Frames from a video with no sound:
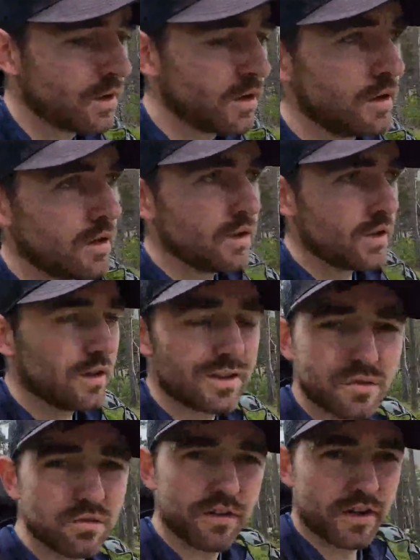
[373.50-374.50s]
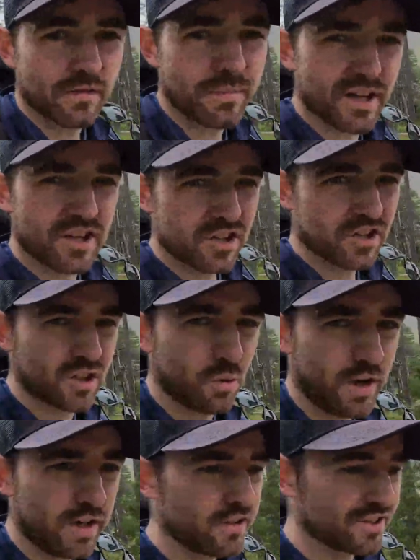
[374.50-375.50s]
I don't think I've mentioned the
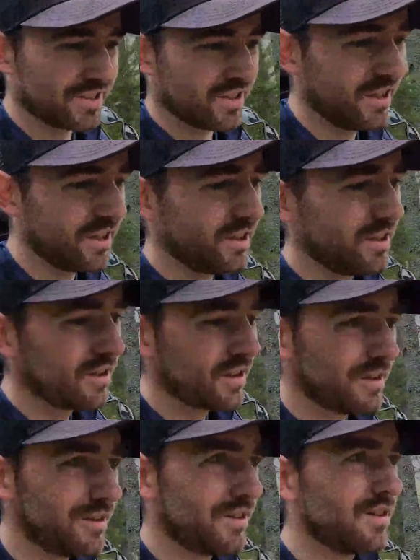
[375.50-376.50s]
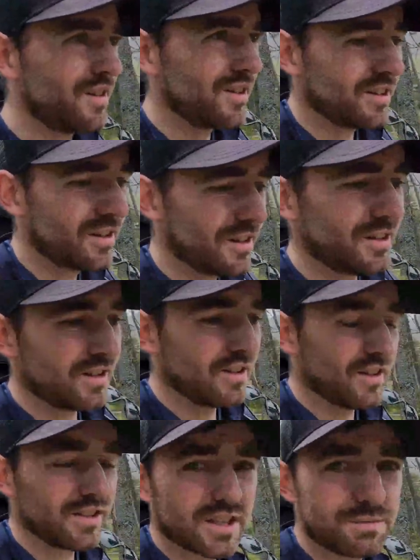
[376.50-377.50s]
weather today.
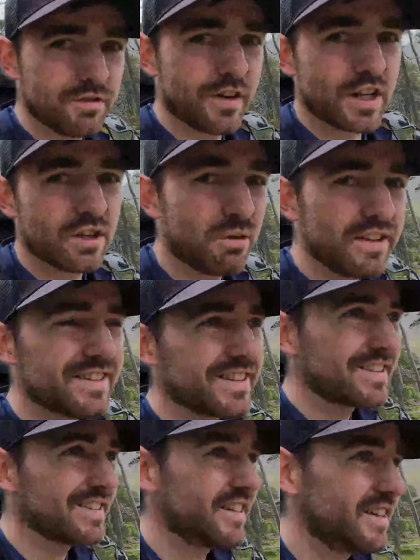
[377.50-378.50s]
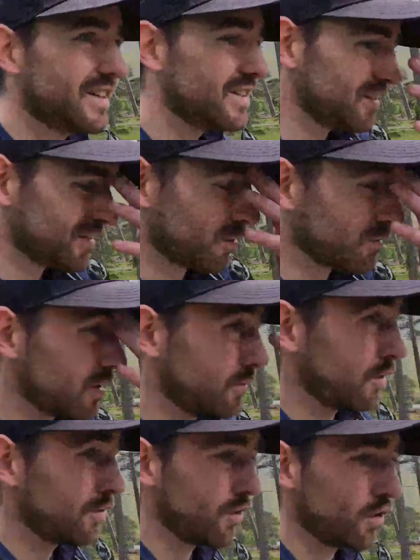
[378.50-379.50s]
It's to be very windy today, up to
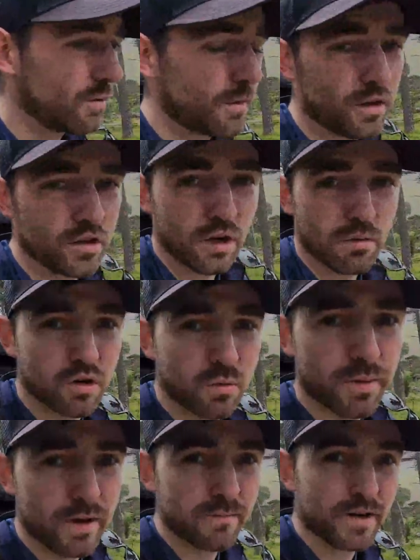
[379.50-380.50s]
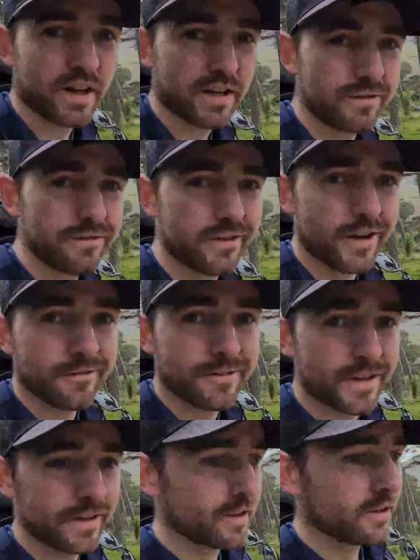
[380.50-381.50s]
about 40 mile an hour on Ben Breck and
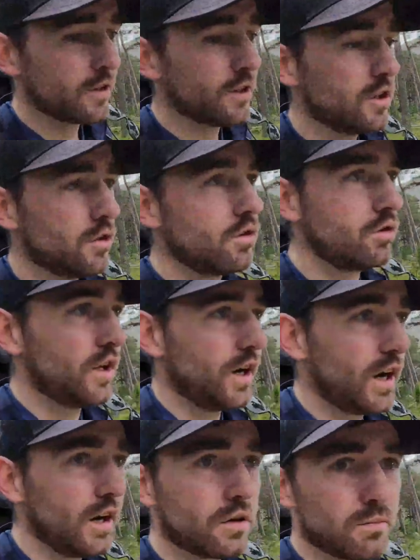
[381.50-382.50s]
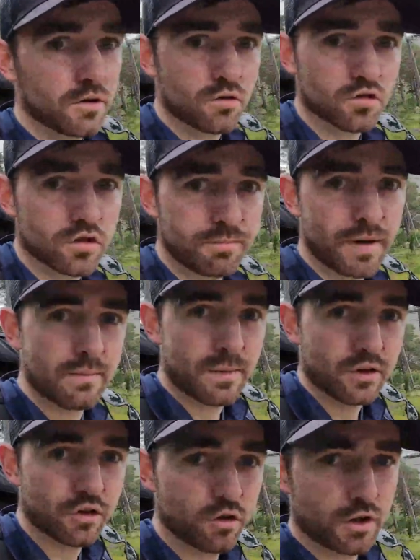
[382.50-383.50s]
50 on the higher Munros of Ben
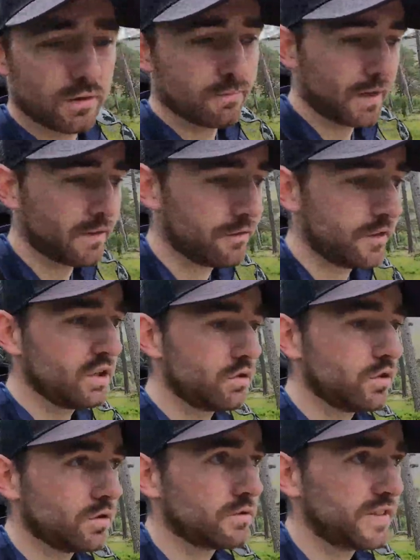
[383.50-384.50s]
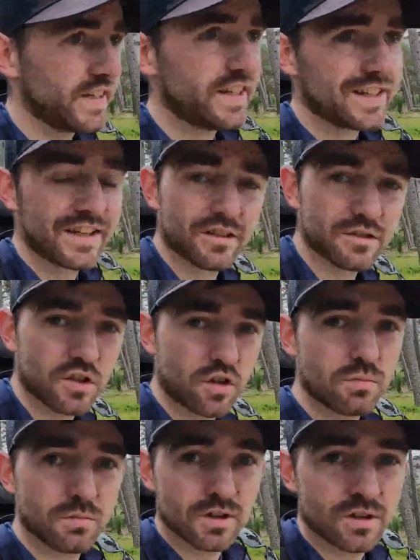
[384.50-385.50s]
McDouey and Ben Veal and Derry Cairngorms.